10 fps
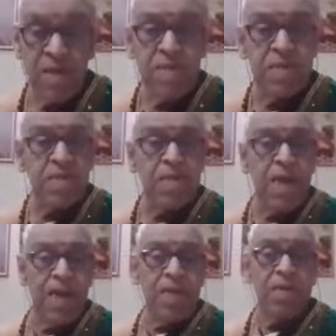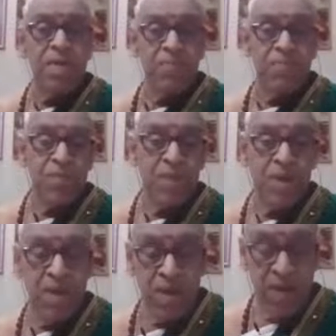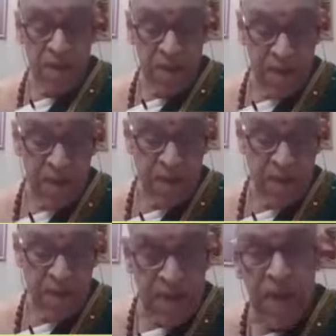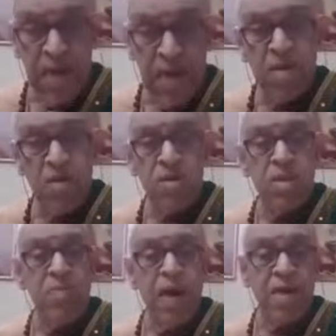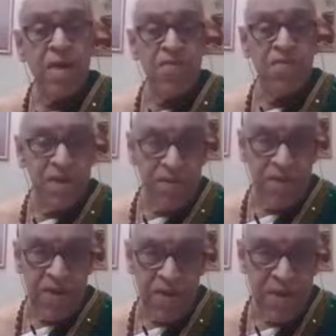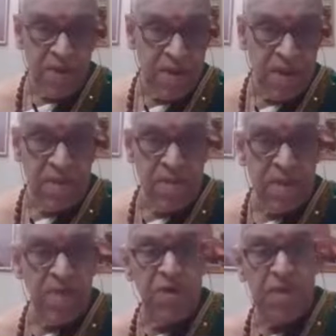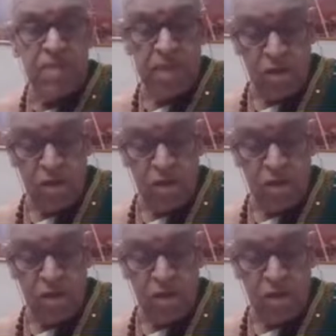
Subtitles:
this is like a tree on the bank of a river, and the river is